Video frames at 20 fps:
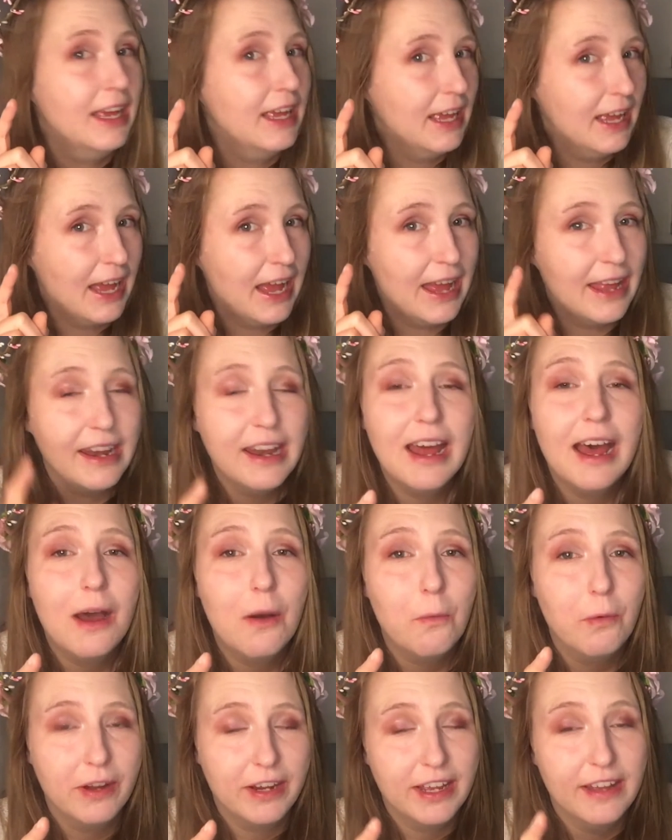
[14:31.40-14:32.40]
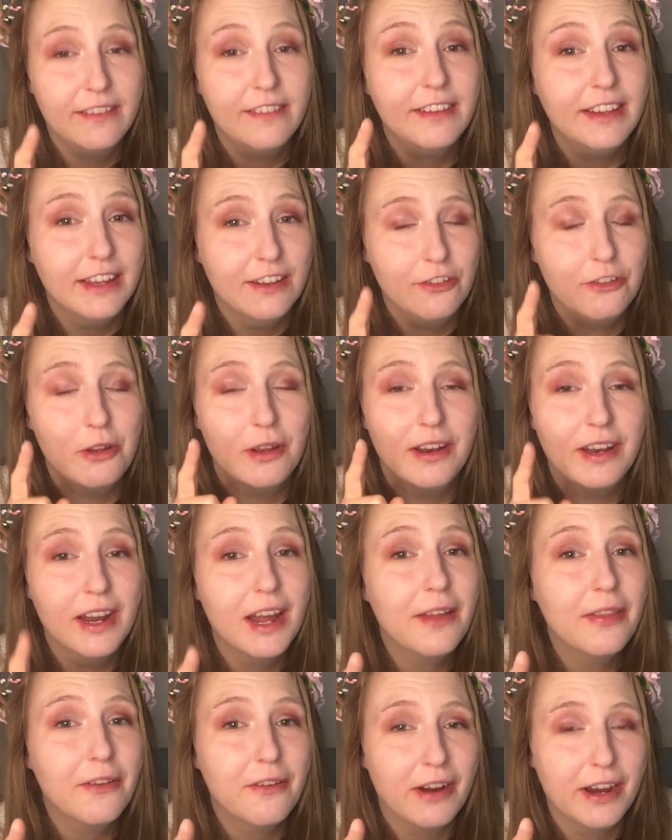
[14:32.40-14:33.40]
And now we're getting into another
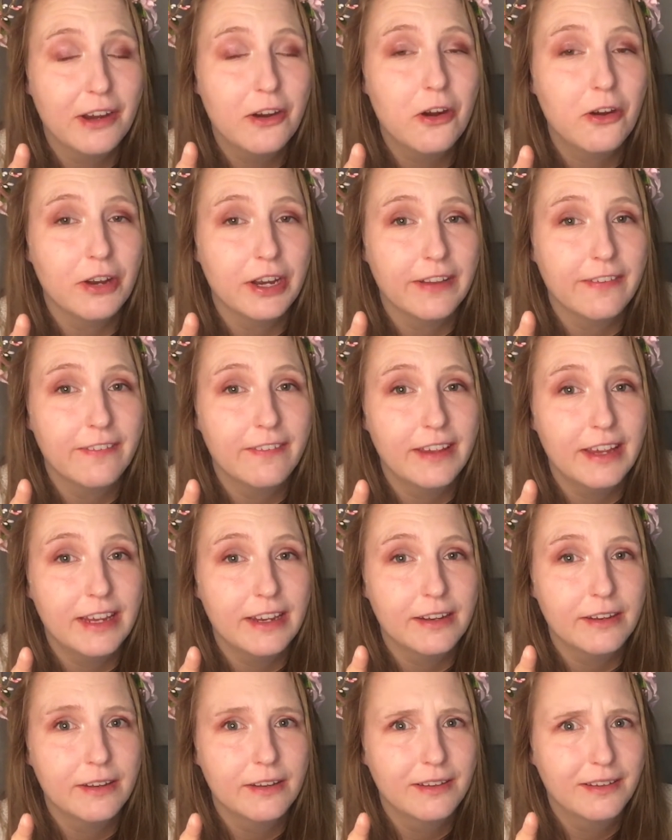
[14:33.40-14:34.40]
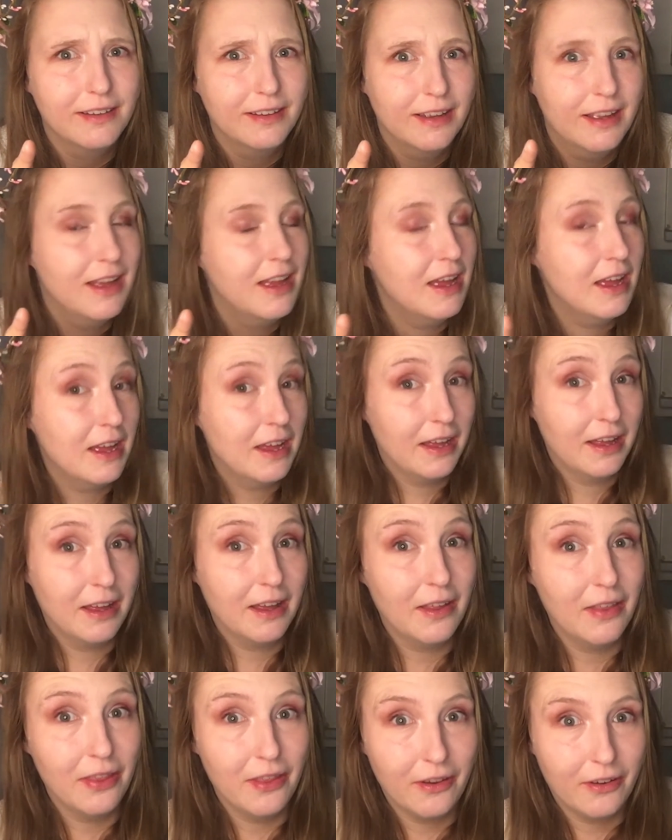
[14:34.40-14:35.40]
iconic scene,
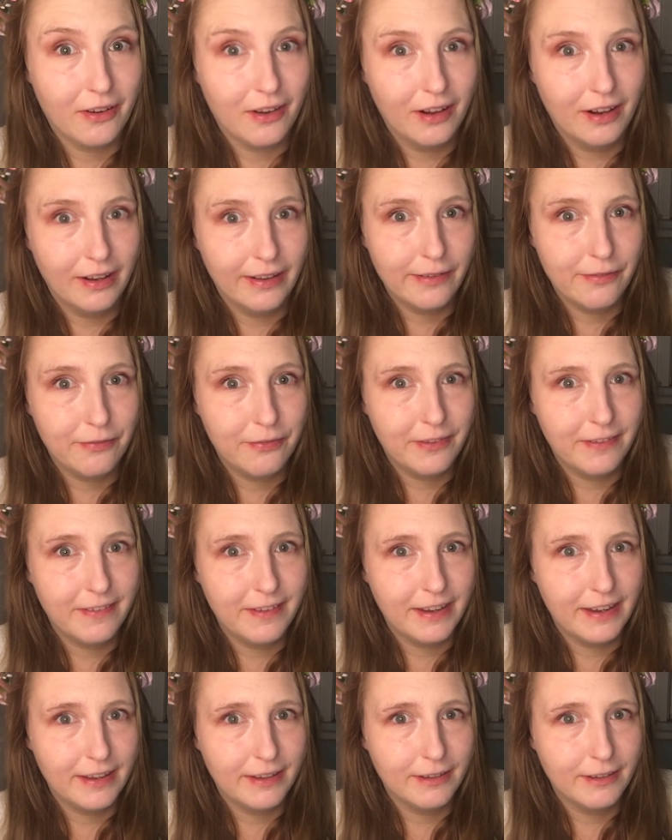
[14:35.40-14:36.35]
the cliff scene.